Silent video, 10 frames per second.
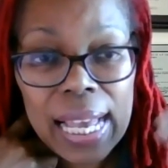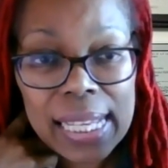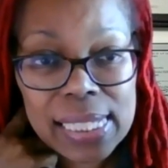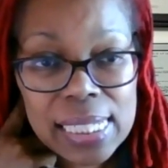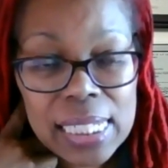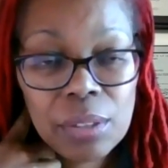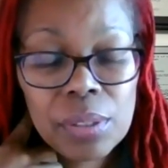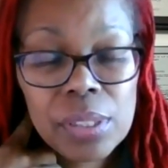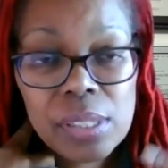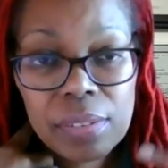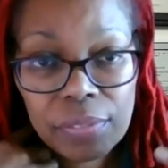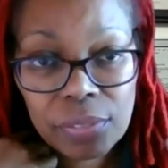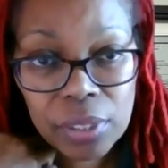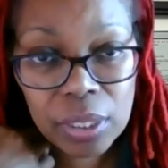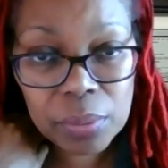has decreased the
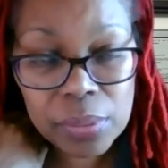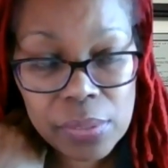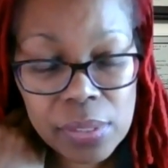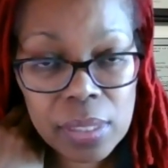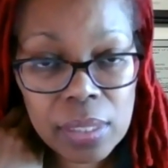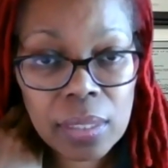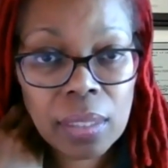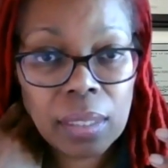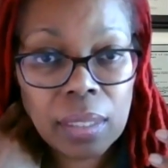frequency